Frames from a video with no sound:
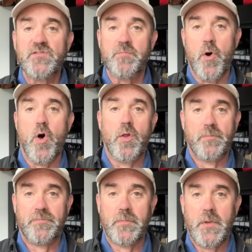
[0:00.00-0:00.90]
small.
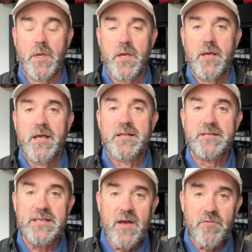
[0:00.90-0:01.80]

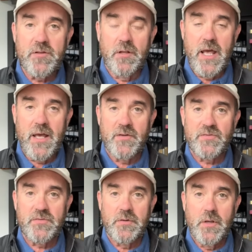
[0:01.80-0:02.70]

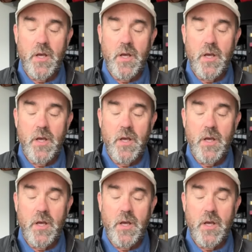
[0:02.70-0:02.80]
Nevertheless,